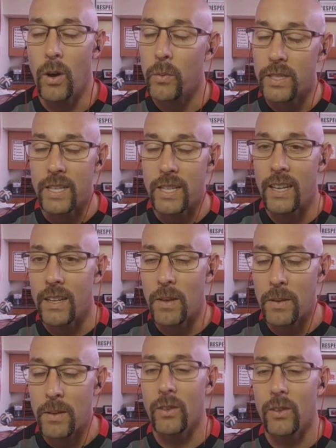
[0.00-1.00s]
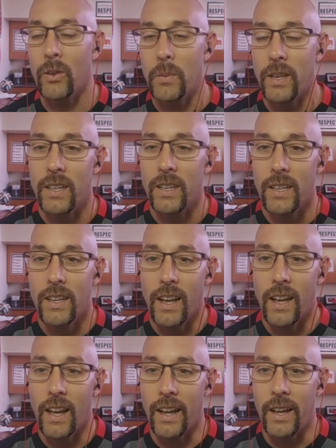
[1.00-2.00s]
he will retain it maybe a little bit,
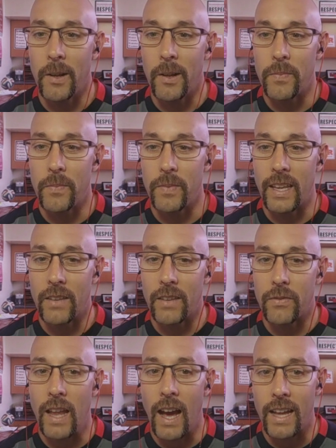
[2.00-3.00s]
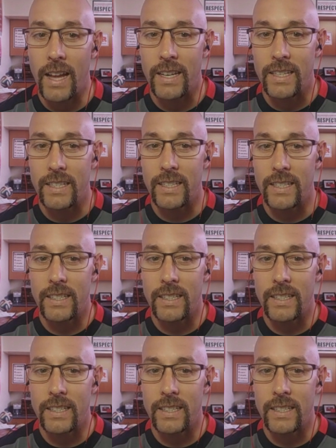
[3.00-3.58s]
and if not,